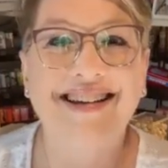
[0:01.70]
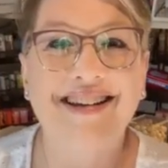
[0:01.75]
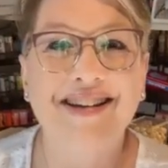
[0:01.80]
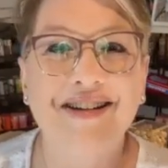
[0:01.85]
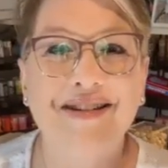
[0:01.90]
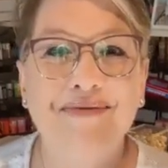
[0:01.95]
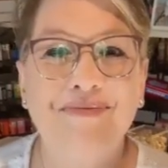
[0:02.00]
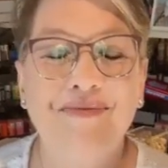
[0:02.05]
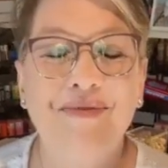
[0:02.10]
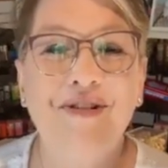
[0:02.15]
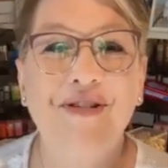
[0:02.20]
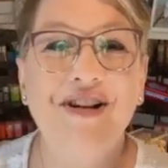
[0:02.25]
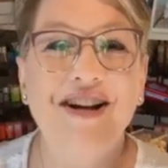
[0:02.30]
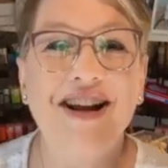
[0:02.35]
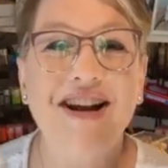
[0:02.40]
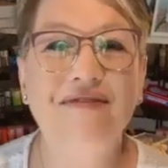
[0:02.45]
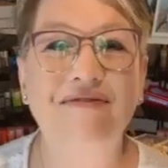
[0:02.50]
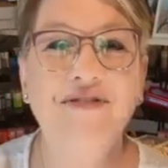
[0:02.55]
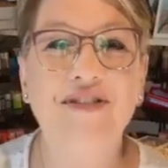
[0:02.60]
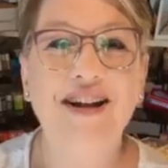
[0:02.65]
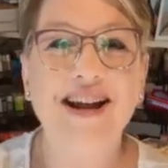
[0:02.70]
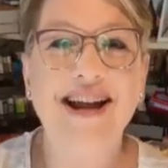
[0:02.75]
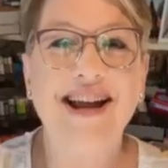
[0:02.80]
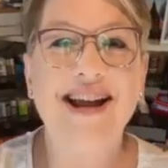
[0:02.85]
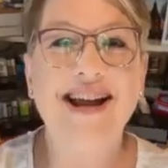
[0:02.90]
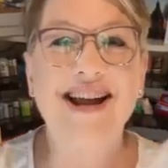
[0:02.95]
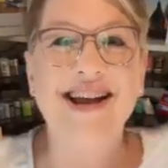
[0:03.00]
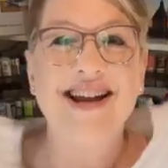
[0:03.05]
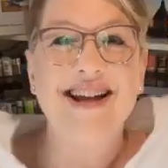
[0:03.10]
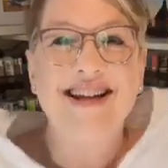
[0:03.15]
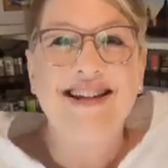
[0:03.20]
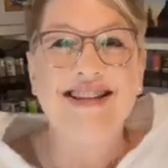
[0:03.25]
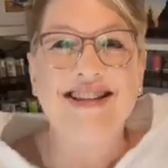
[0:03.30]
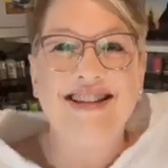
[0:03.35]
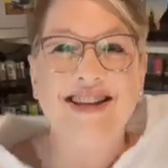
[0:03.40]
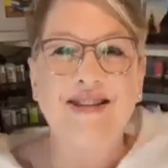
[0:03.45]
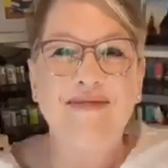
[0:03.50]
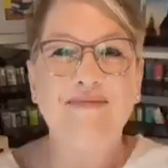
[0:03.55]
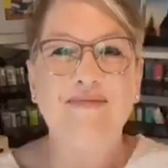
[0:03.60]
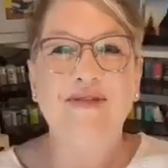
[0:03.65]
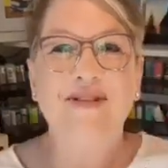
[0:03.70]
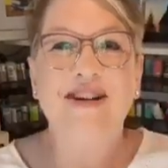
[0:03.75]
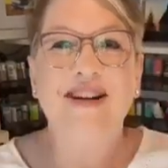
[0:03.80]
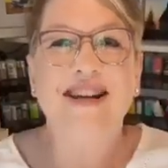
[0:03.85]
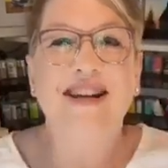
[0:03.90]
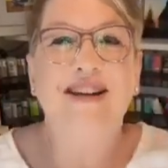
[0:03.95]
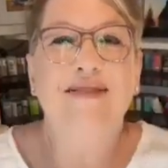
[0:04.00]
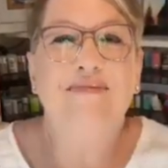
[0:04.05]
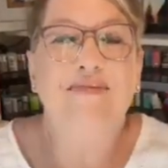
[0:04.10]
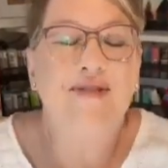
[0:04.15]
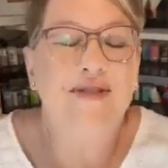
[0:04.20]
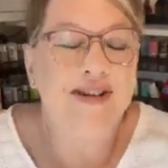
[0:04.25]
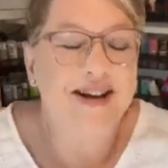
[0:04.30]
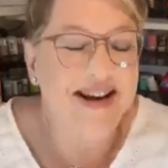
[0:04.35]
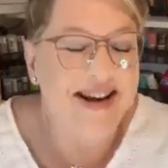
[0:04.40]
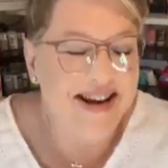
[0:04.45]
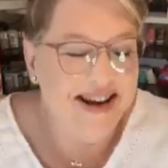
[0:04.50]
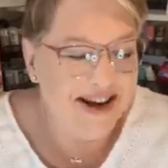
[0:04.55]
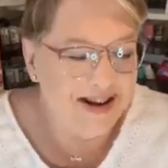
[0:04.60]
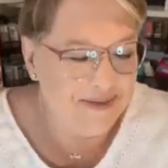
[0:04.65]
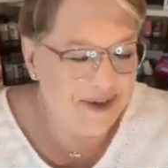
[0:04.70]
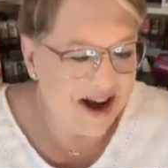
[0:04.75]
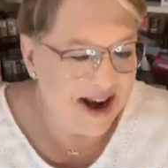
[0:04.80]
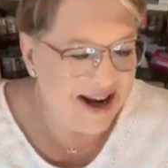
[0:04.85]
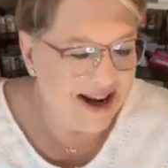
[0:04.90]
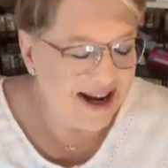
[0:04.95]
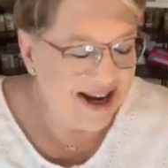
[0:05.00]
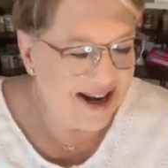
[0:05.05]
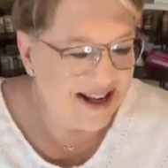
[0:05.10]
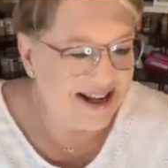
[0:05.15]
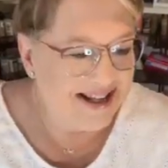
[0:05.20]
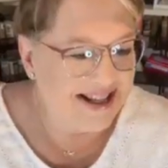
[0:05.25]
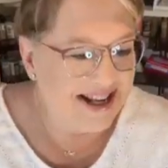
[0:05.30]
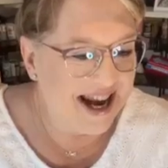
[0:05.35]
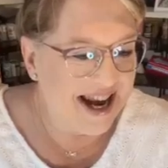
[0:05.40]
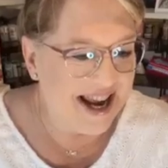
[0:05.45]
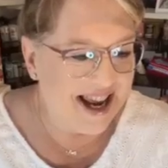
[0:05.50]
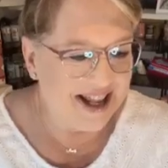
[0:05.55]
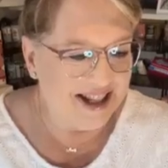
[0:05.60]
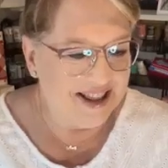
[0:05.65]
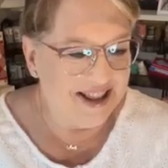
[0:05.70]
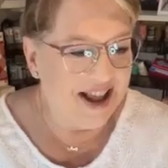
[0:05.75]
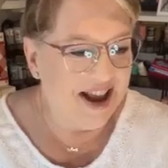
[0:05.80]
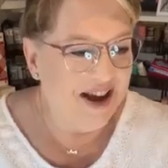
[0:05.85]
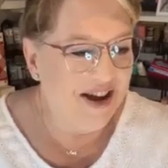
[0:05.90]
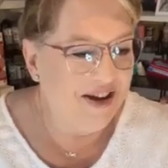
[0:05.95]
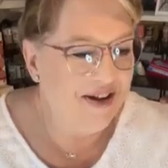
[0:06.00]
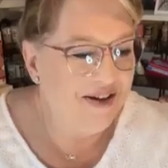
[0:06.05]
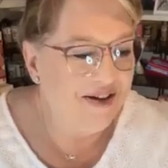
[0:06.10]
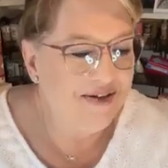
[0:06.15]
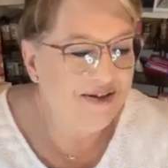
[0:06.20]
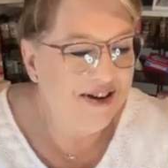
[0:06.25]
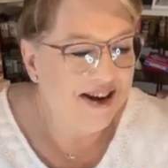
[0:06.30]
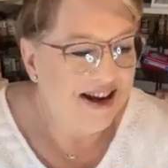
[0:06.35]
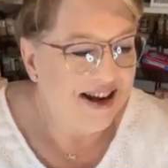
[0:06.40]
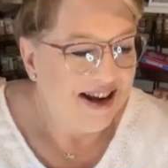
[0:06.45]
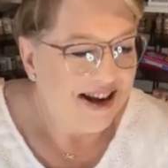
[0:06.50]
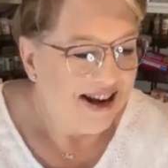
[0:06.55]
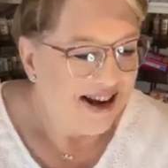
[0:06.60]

Good morning, friends. Good morning, good morning. Come on in, say hello.